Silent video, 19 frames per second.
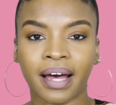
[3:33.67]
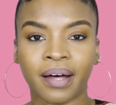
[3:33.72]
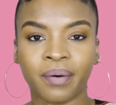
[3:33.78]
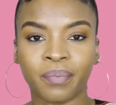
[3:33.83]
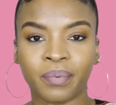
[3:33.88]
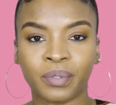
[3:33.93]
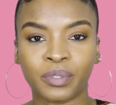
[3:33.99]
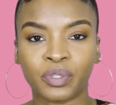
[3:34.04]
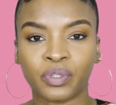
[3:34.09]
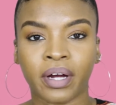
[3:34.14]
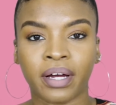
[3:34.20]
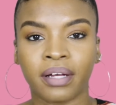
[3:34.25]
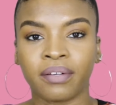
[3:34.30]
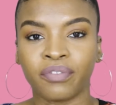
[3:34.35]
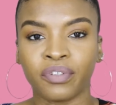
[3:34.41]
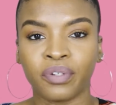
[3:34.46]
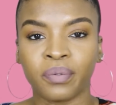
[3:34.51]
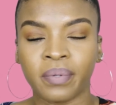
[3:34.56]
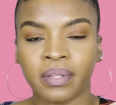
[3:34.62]
I will try a
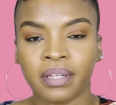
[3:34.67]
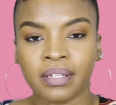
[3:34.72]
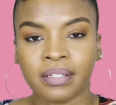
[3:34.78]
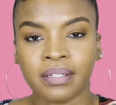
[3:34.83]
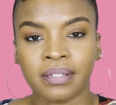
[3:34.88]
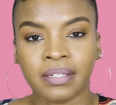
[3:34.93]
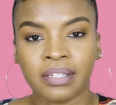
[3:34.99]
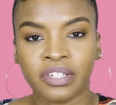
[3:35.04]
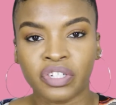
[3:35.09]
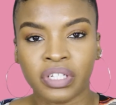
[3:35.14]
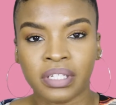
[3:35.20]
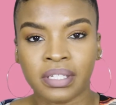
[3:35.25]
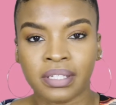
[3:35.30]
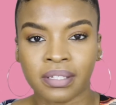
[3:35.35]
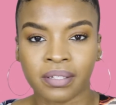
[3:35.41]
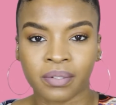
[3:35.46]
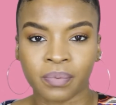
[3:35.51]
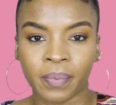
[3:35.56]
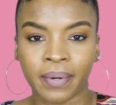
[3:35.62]
few with
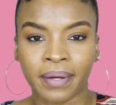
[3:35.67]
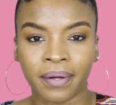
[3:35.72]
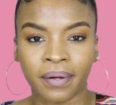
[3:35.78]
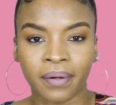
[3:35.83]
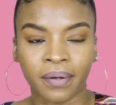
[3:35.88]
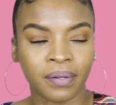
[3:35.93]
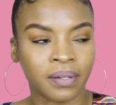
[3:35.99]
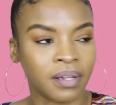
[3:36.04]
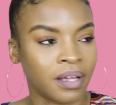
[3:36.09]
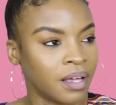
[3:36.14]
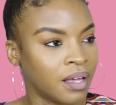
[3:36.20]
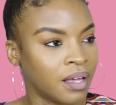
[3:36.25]
extensions as well